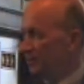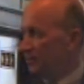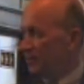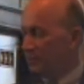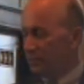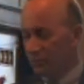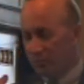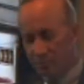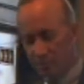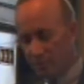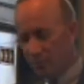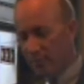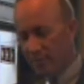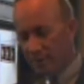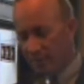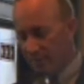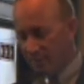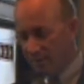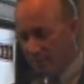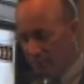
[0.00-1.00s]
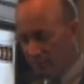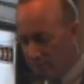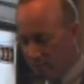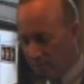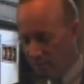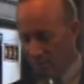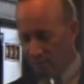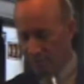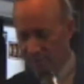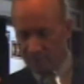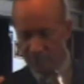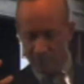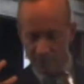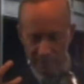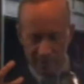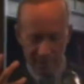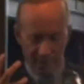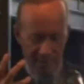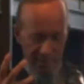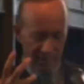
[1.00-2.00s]
But you know that
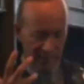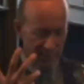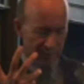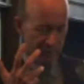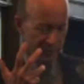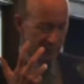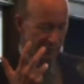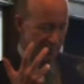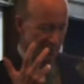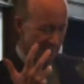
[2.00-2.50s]
there is